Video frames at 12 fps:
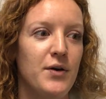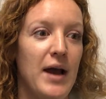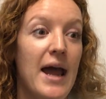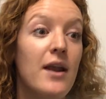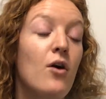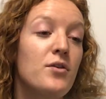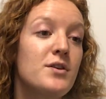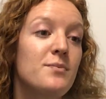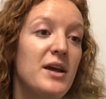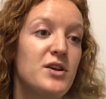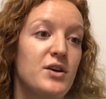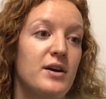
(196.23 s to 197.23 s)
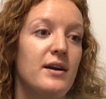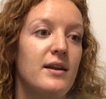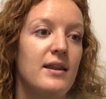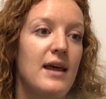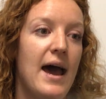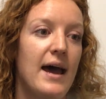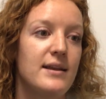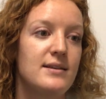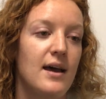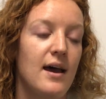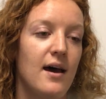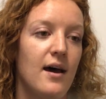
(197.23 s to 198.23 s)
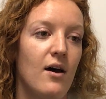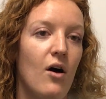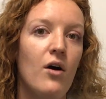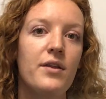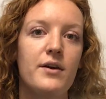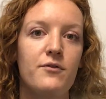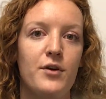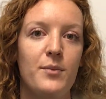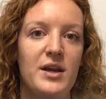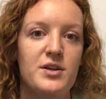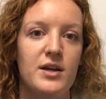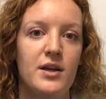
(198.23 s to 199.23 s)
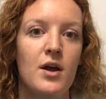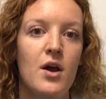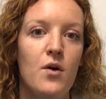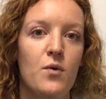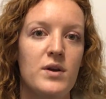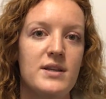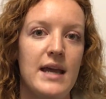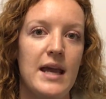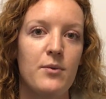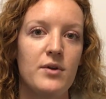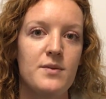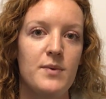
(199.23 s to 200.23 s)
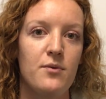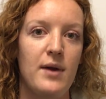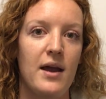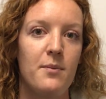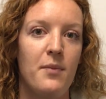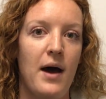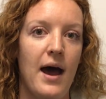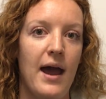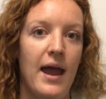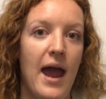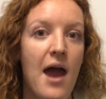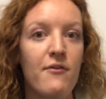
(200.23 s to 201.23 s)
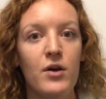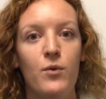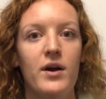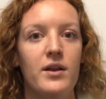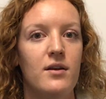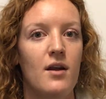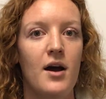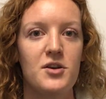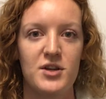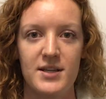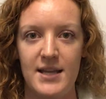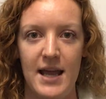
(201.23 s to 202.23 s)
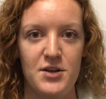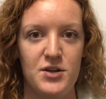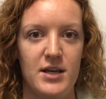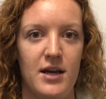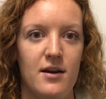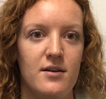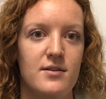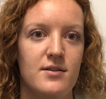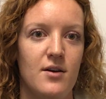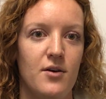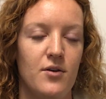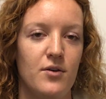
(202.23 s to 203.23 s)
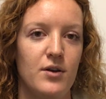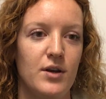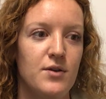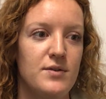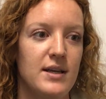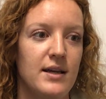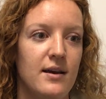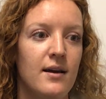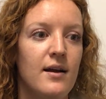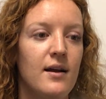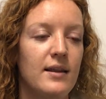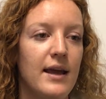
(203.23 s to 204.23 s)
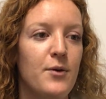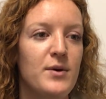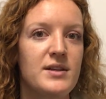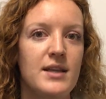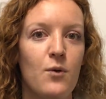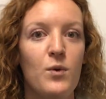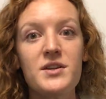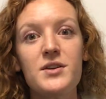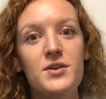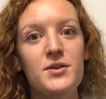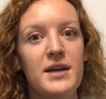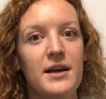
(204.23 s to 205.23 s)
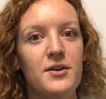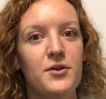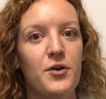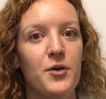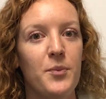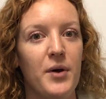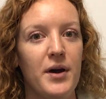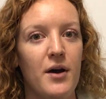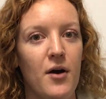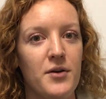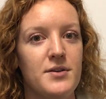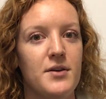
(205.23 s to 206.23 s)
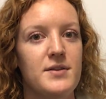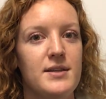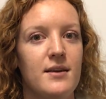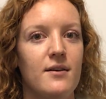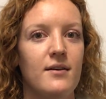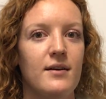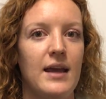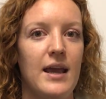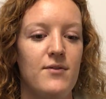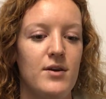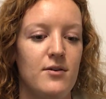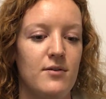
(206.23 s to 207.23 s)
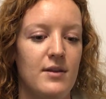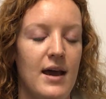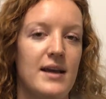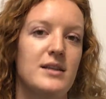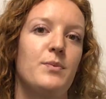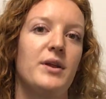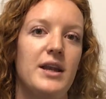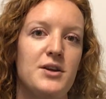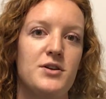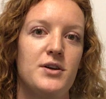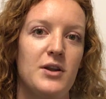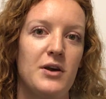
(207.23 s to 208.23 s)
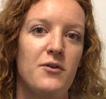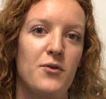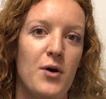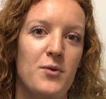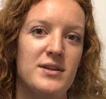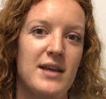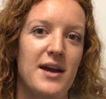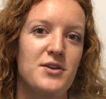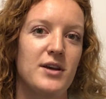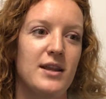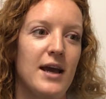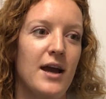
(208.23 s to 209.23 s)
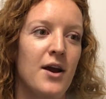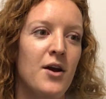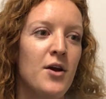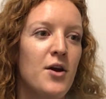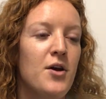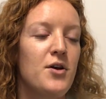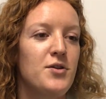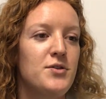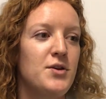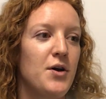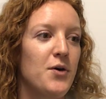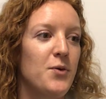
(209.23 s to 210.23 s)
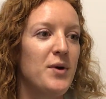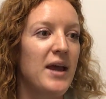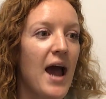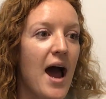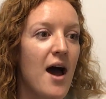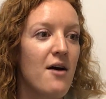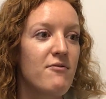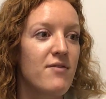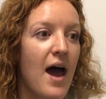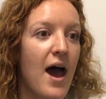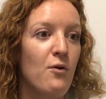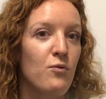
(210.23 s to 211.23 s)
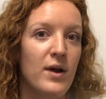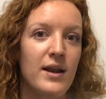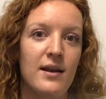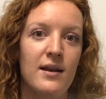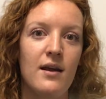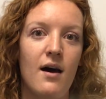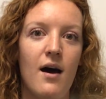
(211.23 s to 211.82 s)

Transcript: and also make sure that all the information was able to be read by everyone, not just engineers. So using language that wasn't too technical, but also still gave you the explanation of what was actually there. So we have that written.